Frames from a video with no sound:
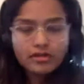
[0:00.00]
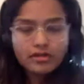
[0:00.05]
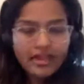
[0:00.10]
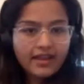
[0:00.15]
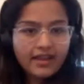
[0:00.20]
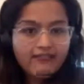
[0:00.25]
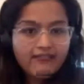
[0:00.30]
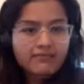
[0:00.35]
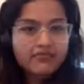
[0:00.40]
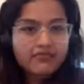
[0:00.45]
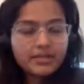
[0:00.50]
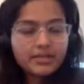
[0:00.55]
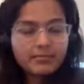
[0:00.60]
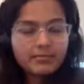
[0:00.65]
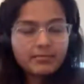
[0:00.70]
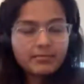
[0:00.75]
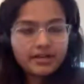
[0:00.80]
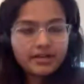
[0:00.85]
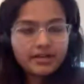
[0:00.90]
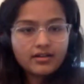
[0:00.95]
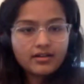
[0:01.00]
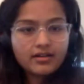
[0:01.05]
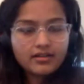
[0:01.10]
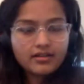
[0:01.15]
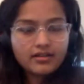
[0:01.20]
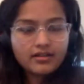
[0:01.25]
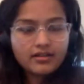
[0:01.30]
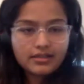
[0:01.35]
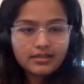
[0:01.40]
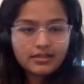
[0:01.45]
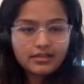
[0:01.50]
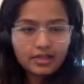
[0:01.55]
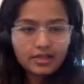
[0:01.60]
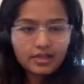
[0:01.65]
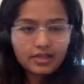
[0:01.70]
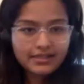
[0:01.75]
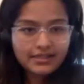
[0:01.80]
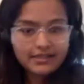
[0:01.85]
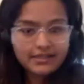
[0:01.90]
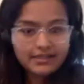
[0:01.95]
Every player that is
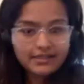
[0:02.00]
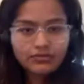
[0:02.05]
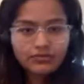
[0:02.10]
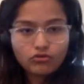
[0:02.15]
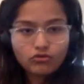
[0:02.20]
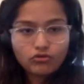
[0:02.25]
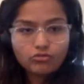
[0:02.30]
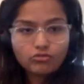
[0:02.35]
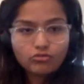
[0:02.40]
present in the room